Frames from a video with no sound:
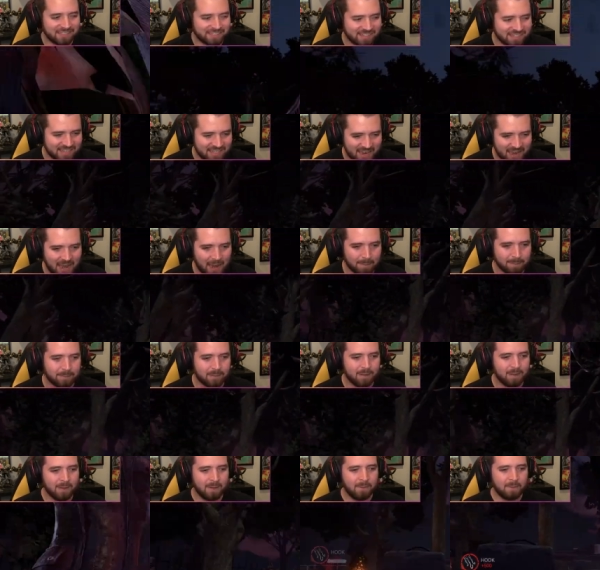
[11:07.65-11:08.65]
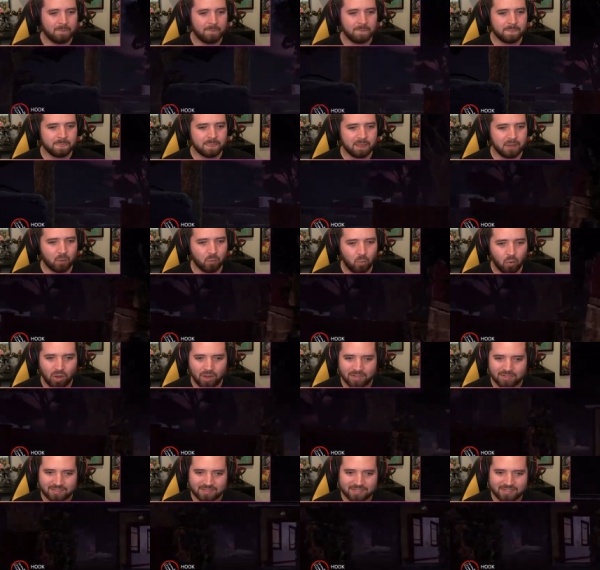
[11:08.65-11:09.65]
snap
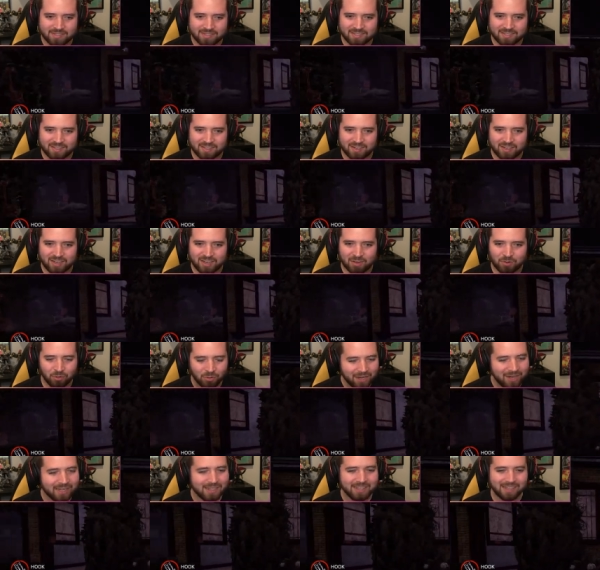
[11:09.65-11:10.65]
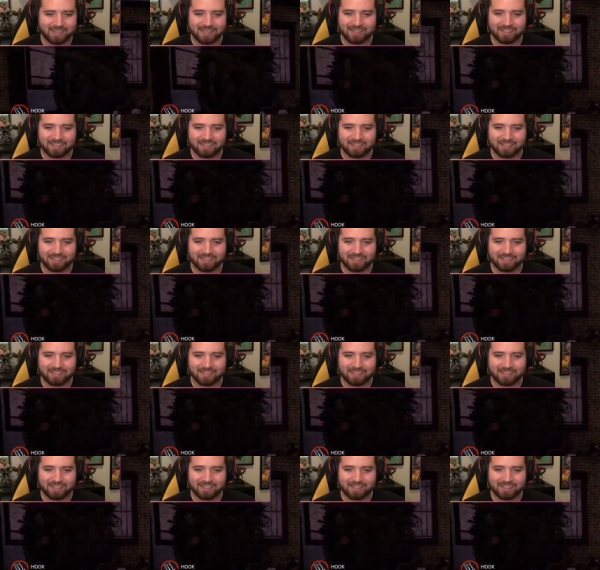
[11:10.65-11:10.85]
was really